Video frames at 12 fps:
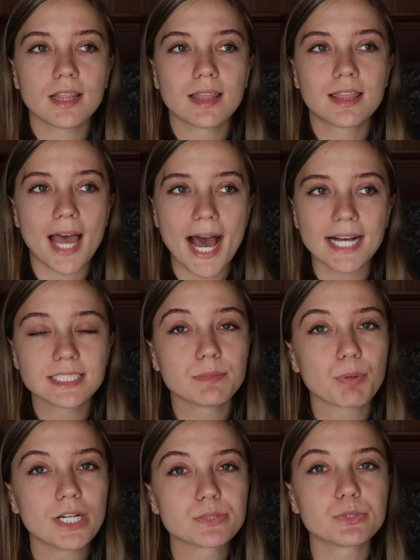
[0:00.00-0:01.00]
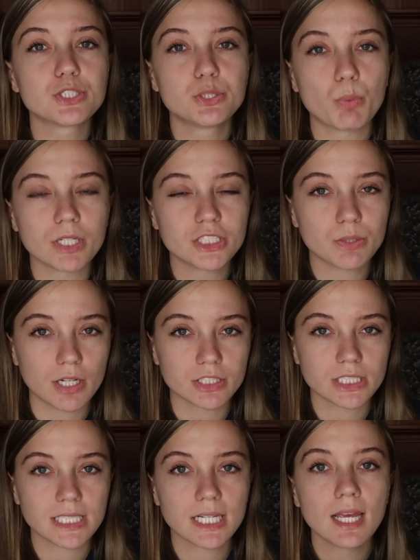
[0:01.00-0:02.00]
the asking price was
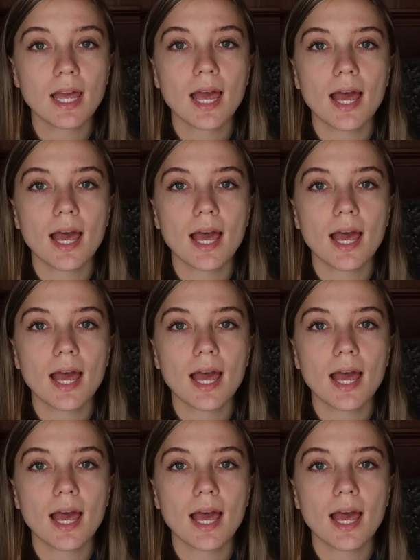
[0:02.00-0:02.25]
$2,200,